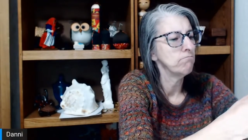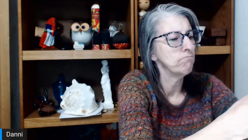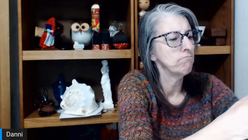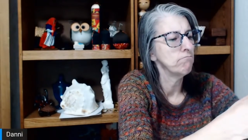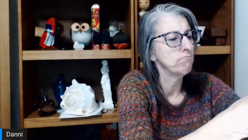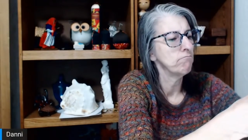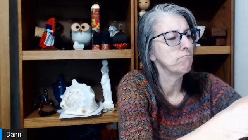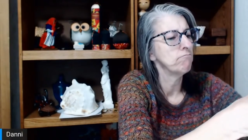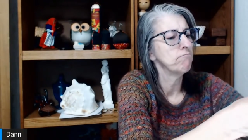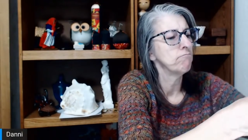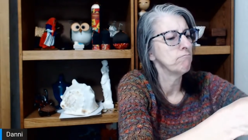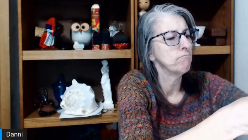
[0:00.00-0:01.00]

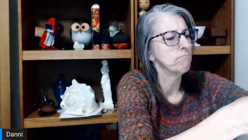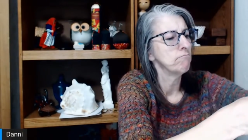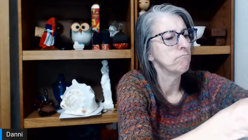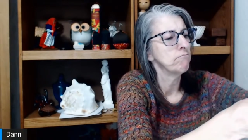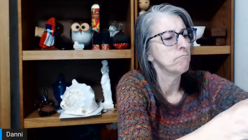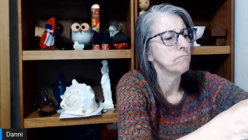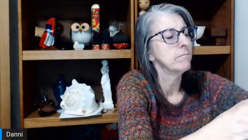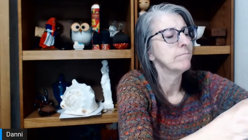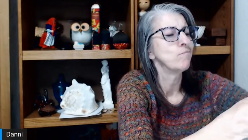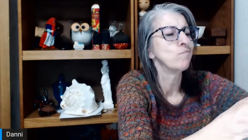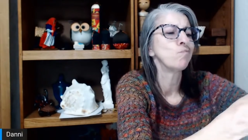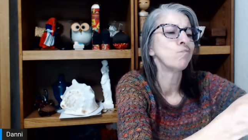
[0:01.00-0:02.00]

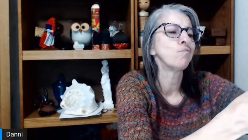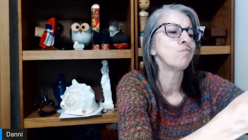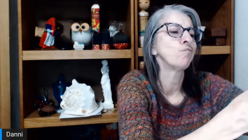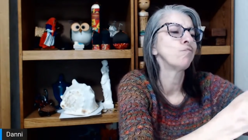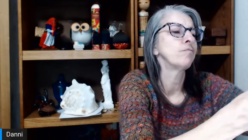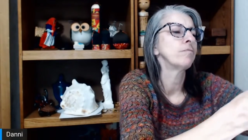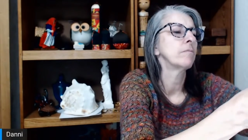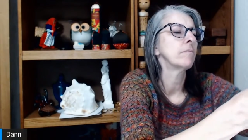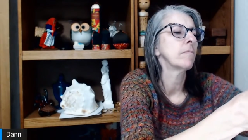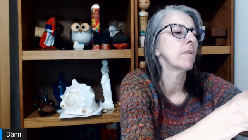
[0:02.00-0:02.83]
(no one is talking)